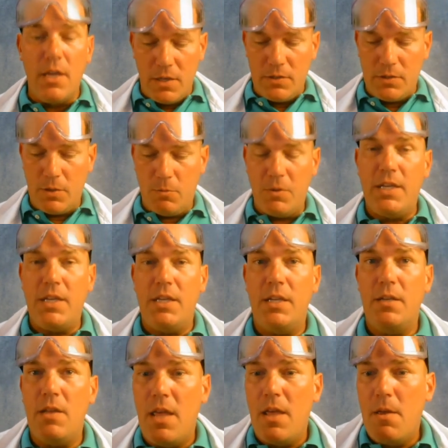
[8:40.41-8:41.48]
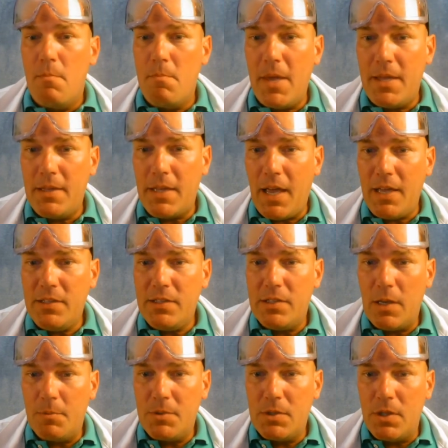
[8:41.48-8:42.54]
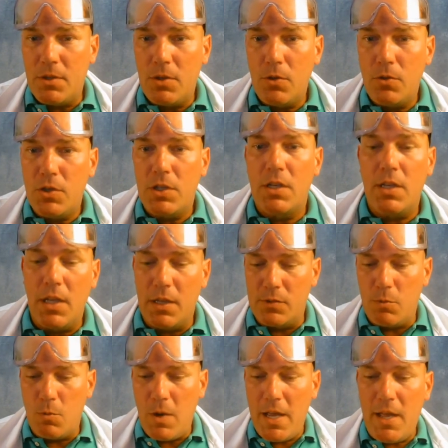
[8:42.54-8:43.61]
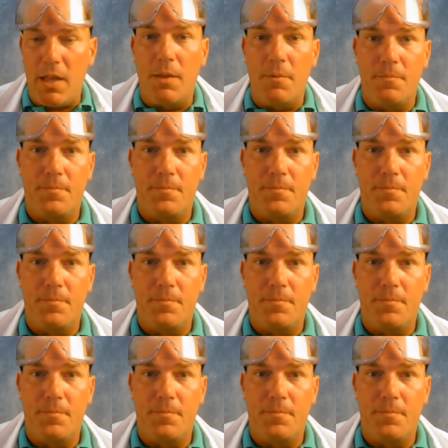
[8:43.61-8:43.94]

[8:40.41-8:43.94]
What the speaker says: So we can make that substitution as well.